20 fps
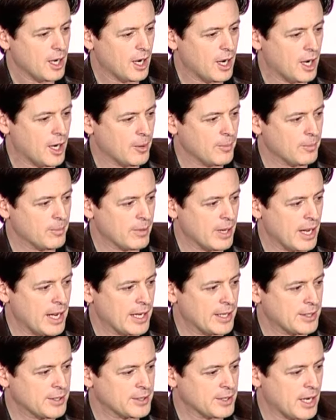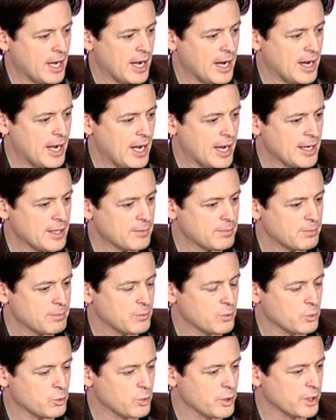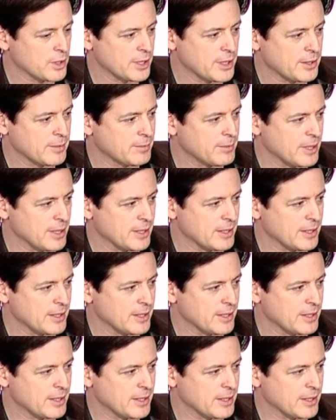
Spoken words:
And I really